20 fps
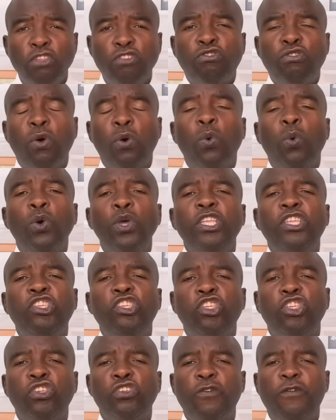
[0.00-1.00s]
So
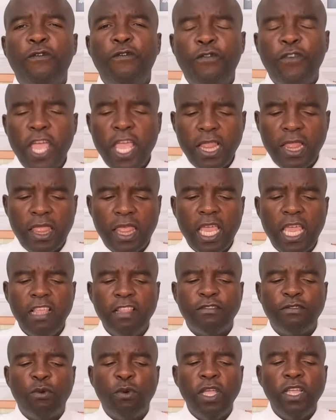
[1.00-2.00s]
which faith
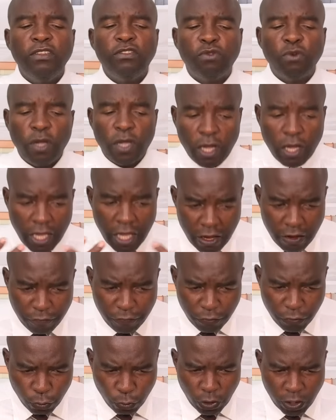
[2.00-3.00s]
is going to
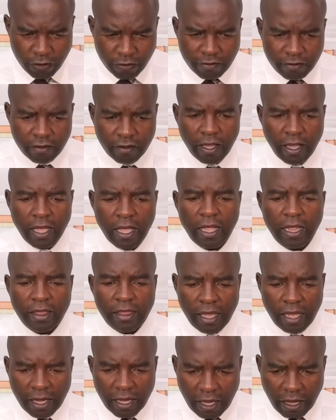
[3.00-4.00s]
influence
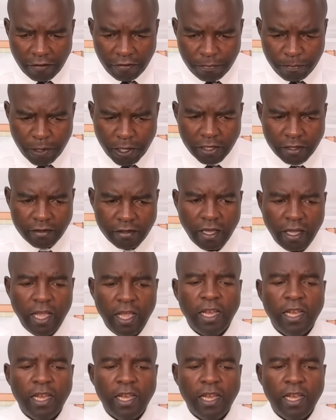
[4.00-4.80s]
the government?